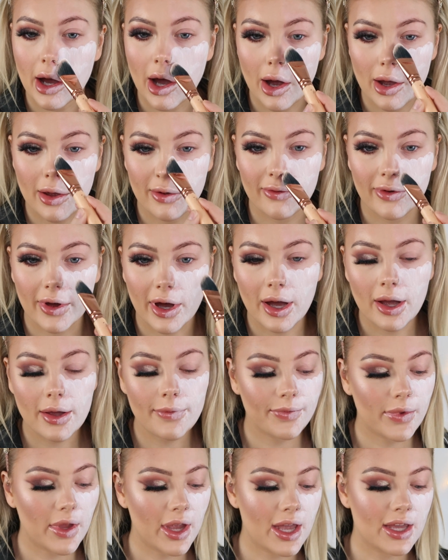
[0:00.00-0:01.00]
Over.
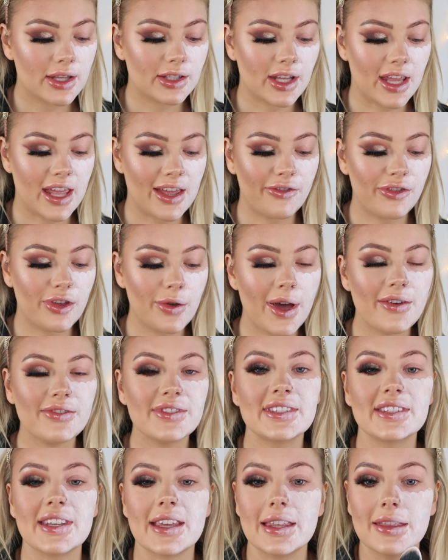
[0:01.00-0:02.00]
So if you have
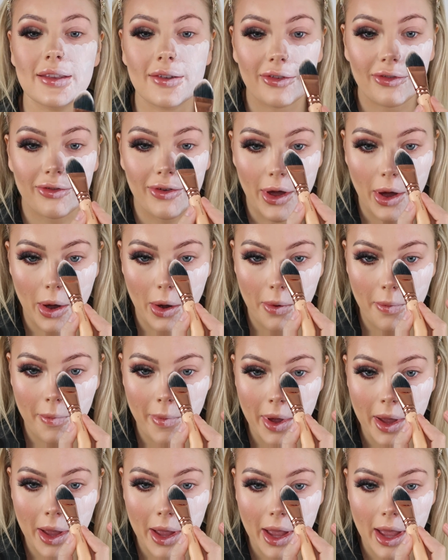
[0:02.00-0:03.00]
seen the
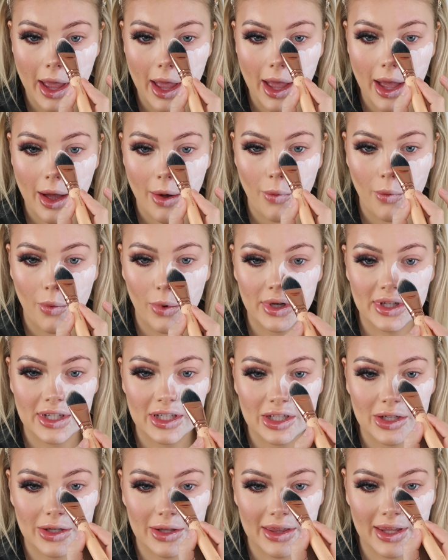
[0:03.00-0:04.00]
film, what
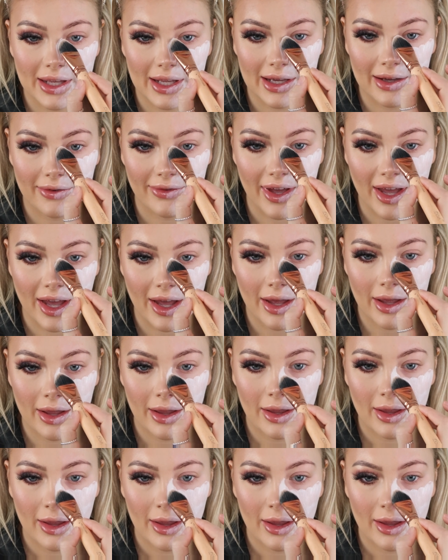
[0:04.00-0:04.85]
did you think of it?